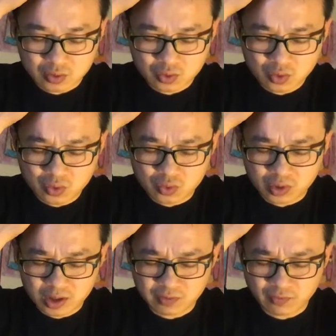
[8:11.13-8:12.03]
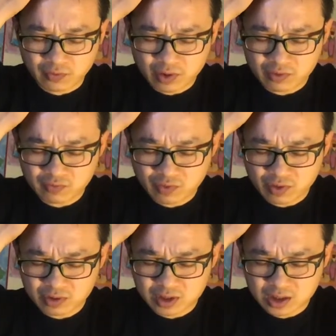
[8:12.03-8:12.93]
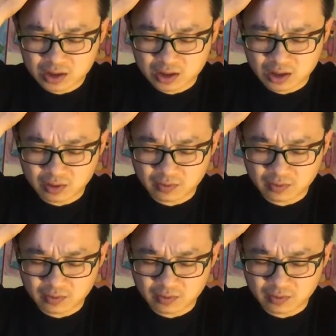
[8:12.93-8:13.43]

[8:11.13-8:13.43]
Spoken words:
Oh, that's very, very sensitive.